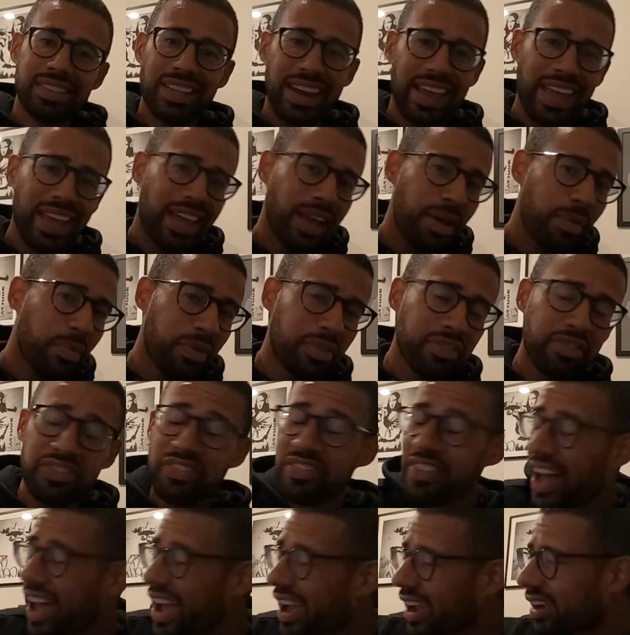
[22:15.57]
today I'm on
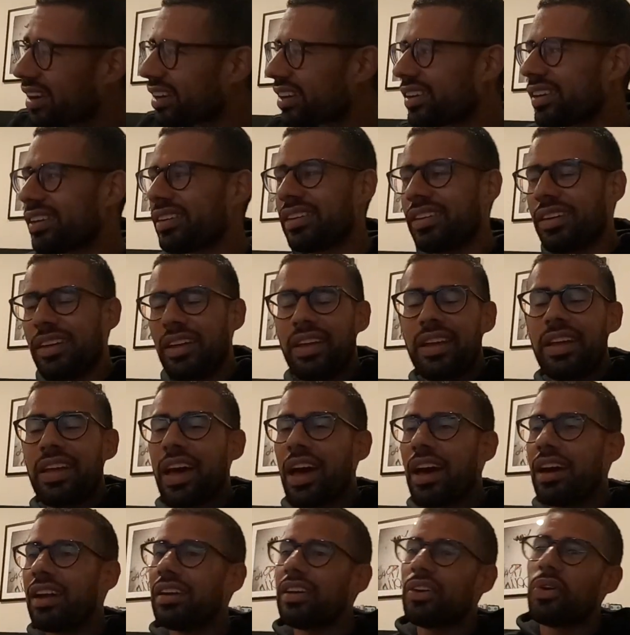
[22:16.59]
fire.
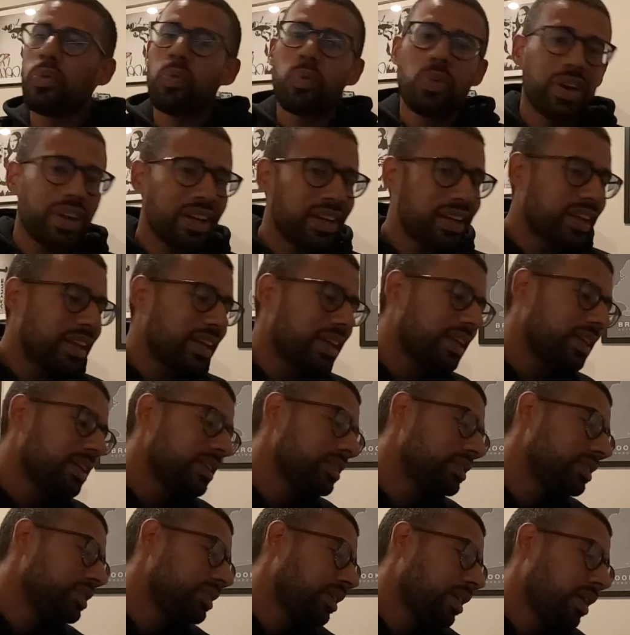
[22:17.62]
I don't know what it
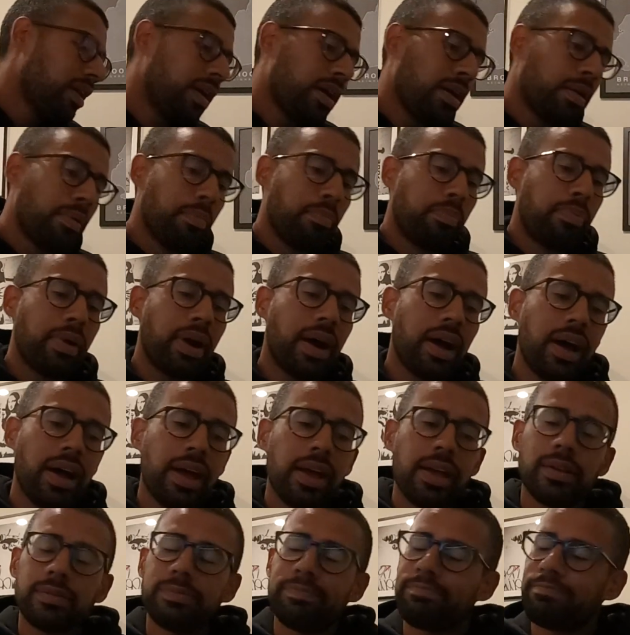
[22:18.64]
is,
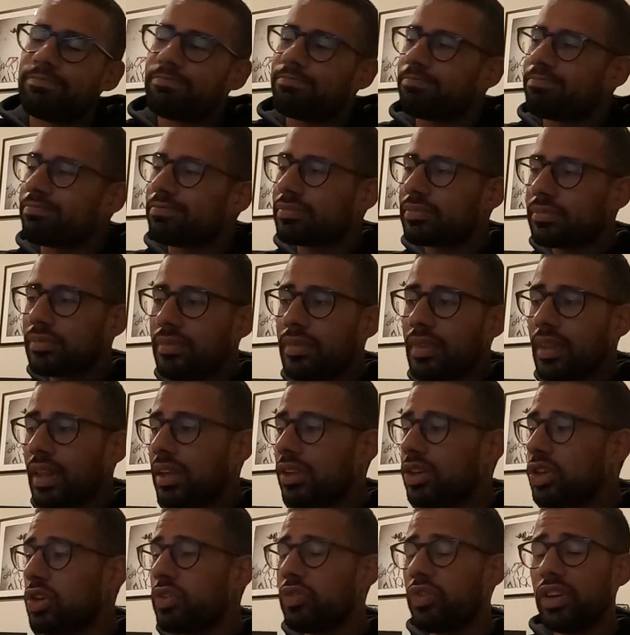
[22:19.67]
but
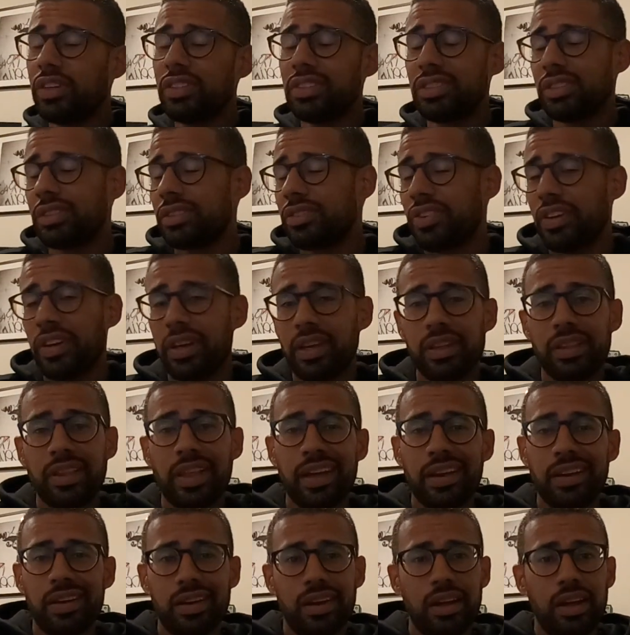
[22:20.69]
universe is just fucking
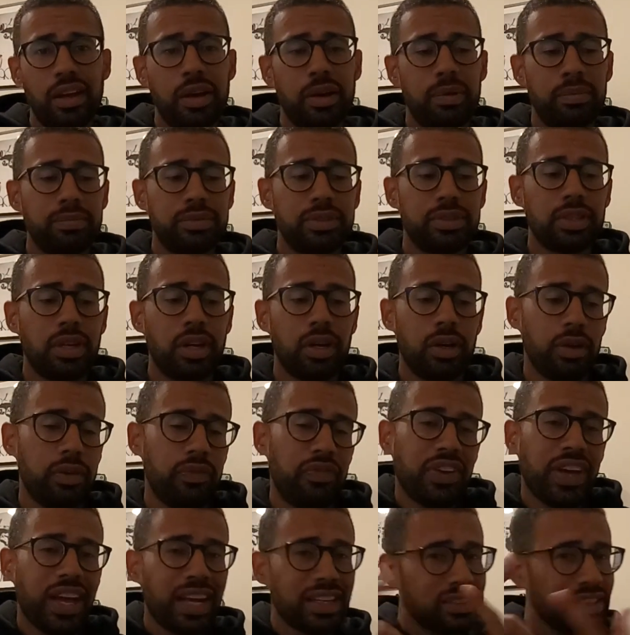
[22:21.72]
lining up. So
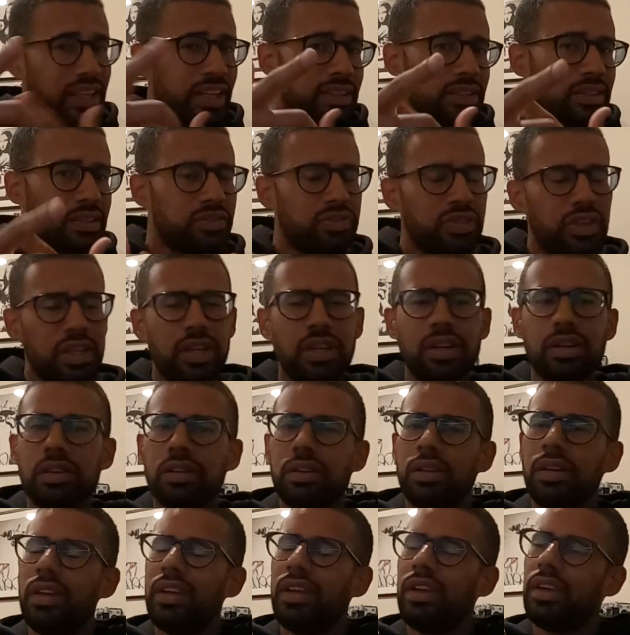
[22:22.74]
if you guys like this
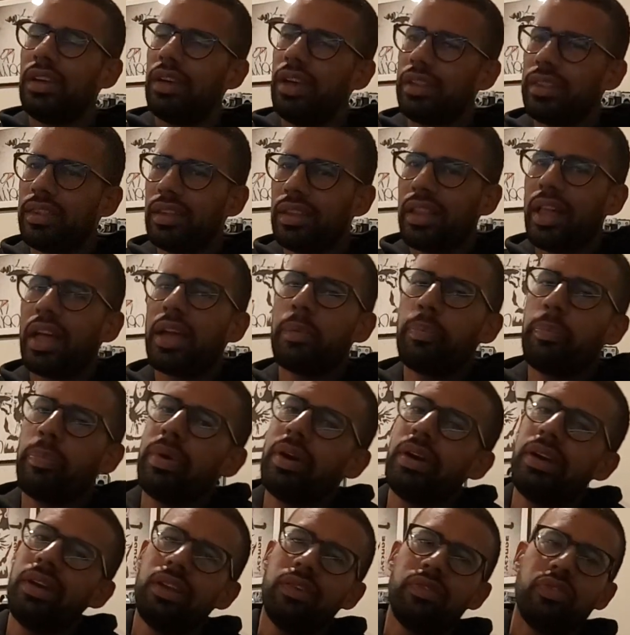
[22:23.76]
video, hit the like
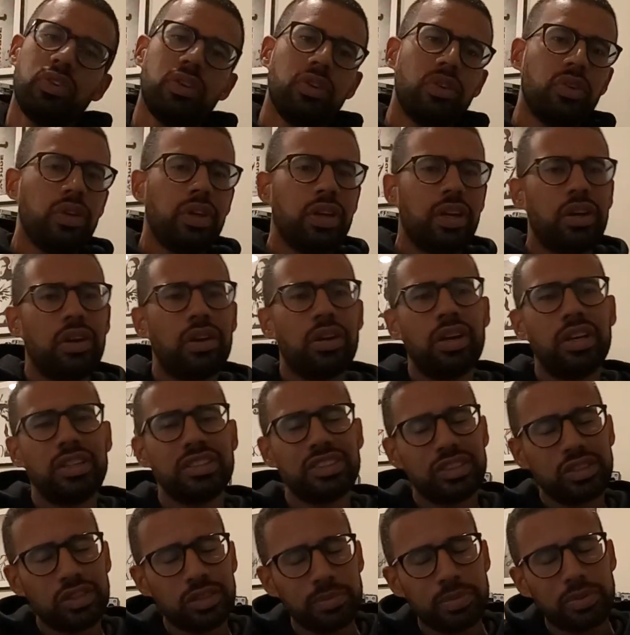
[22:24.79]
button. If you're new here,
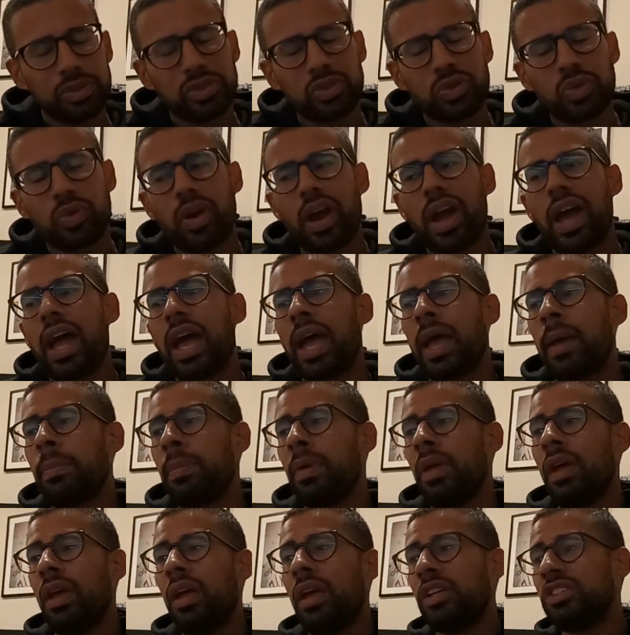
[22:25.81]
hit subscribe.
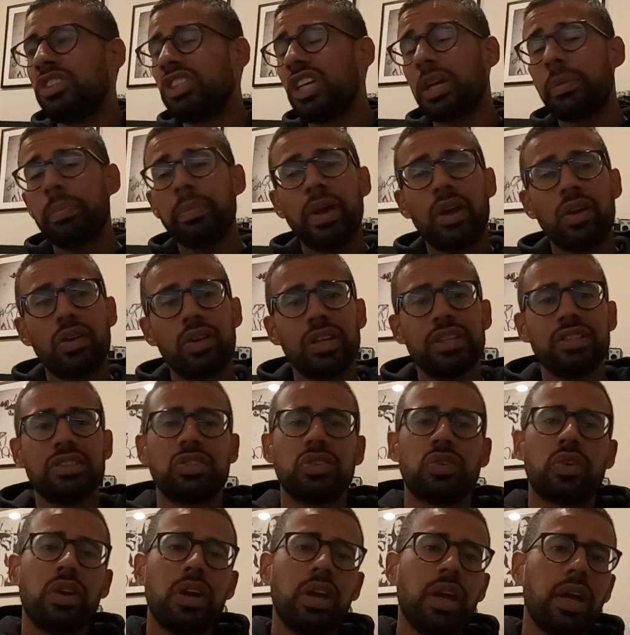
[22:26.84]
Check me out on
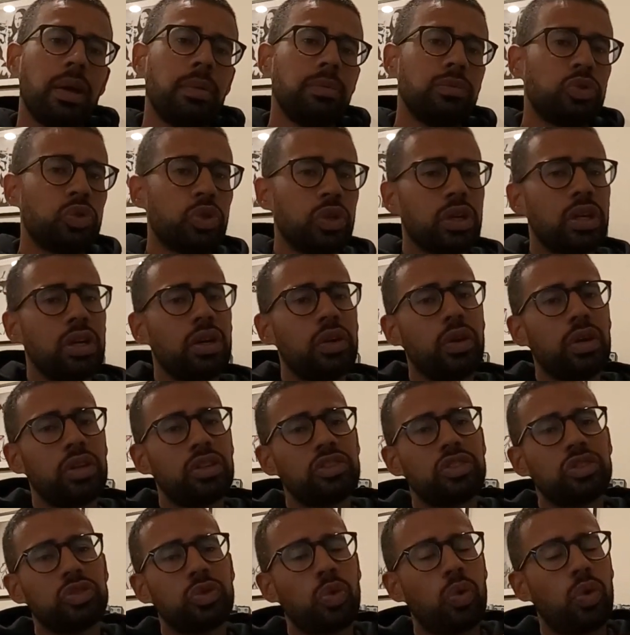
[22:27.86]
Instagram,
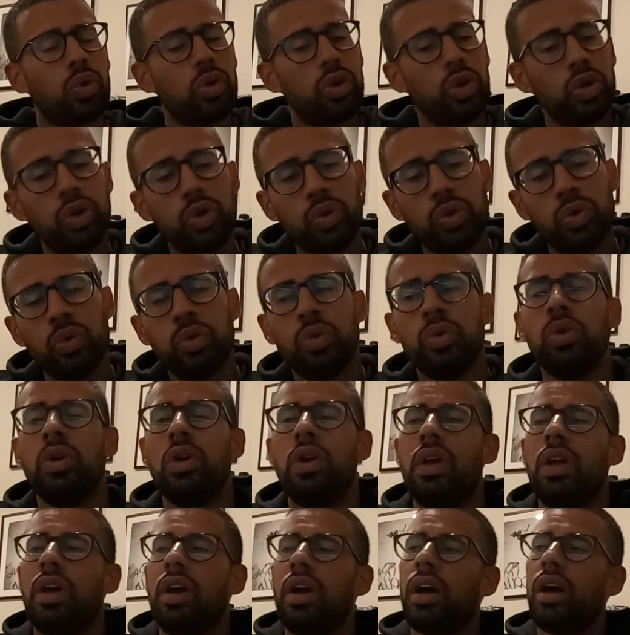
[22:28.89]
Drigo_who.
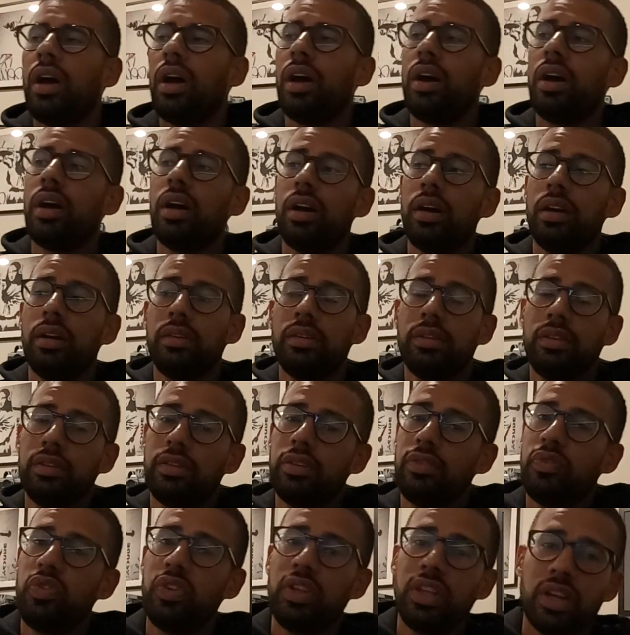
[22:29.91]

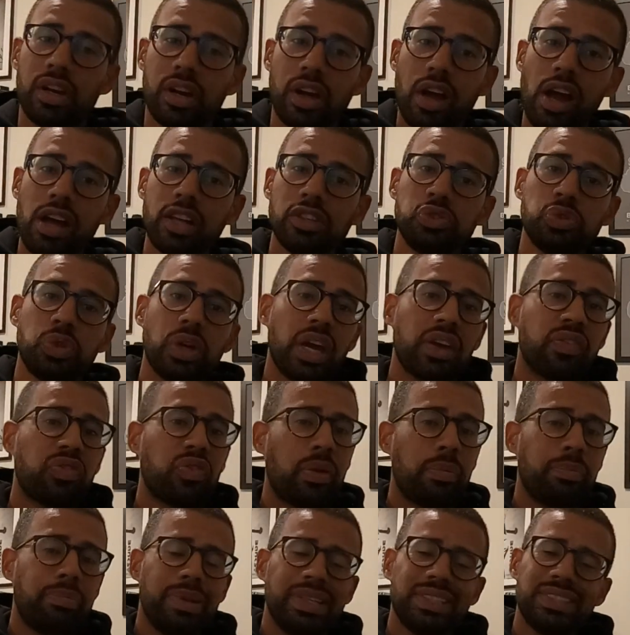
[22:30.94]
If you need a contract
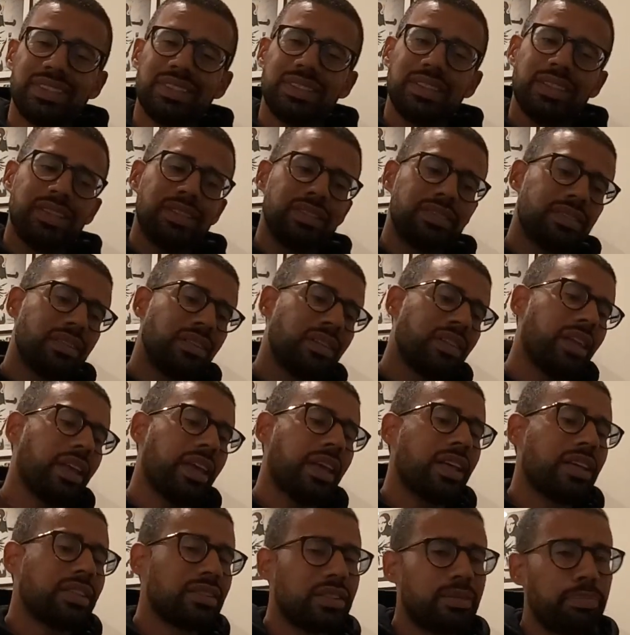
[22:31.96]
for your business, the
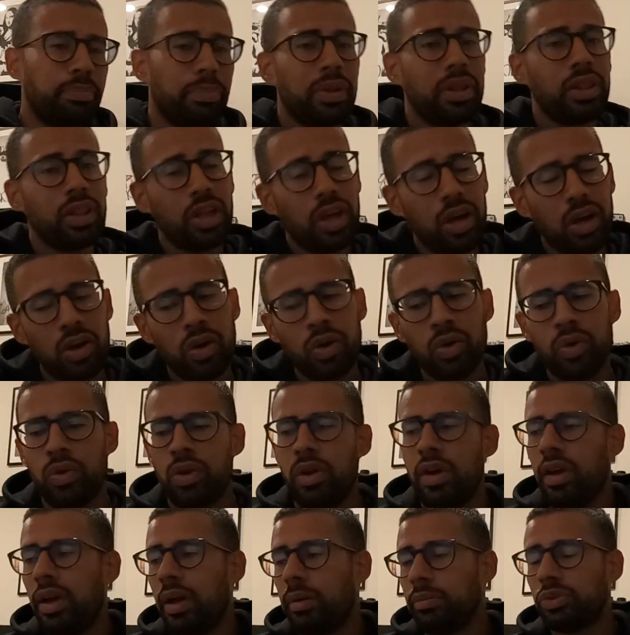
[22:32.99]
link is
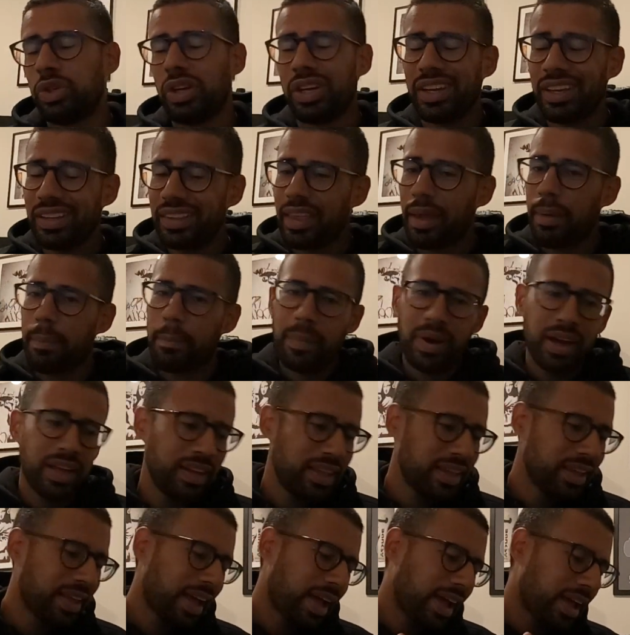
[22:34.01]
below. I'm trying to get that
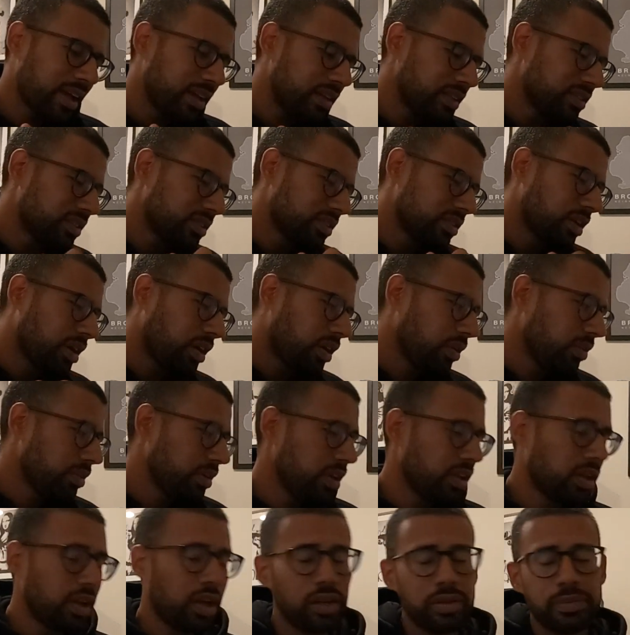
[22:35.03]
money, guys. So,
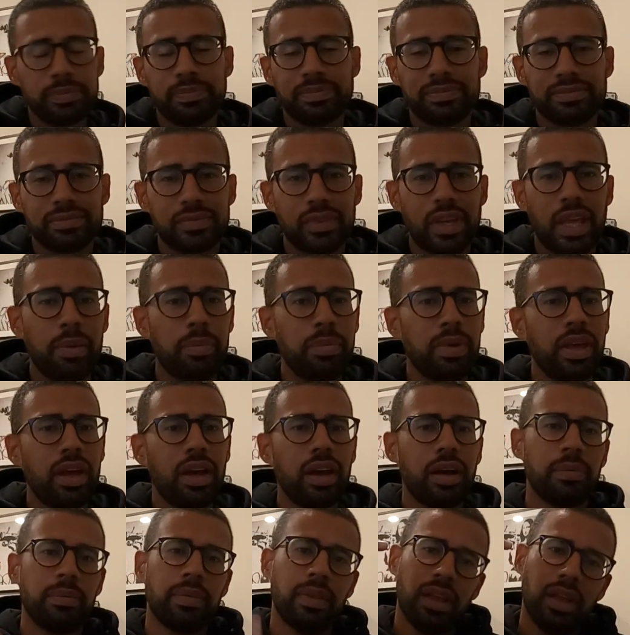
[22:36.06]
you know, hit me
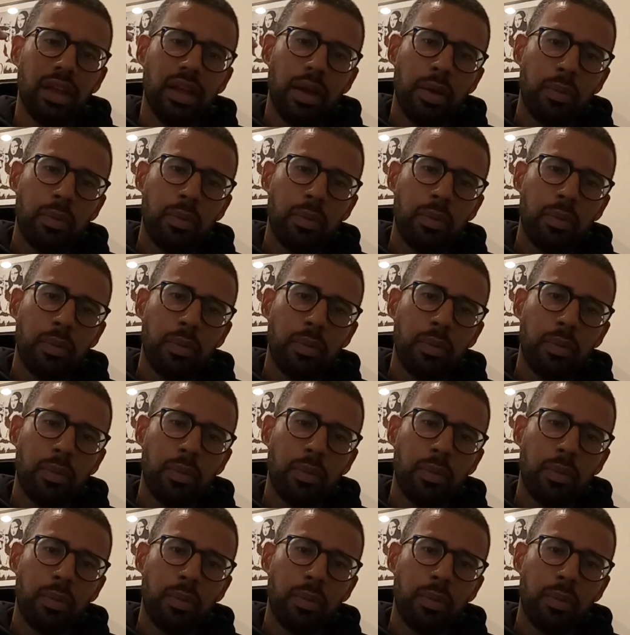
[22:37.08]
up.